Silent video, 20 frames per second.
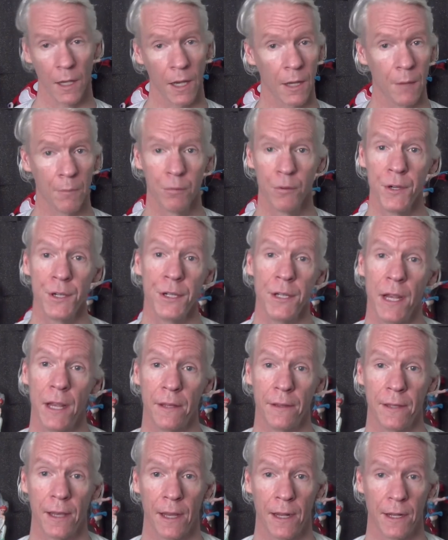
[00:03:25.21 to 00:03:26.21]
I
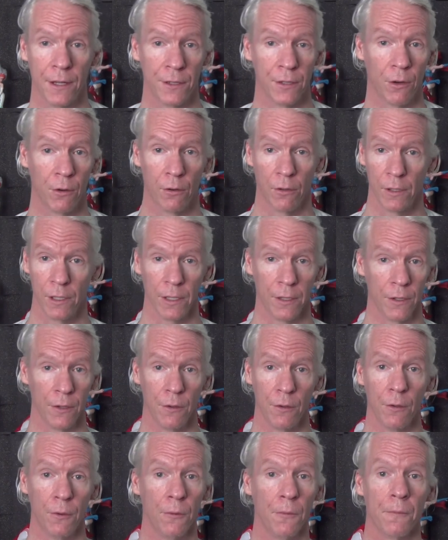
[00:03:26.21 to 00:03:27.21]
appreciate that. I totally
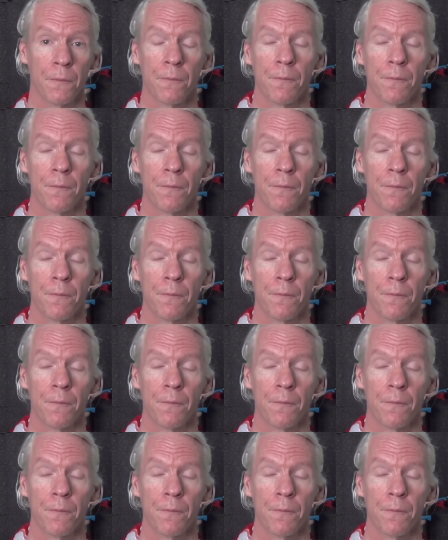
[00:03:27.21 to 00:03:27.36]
do.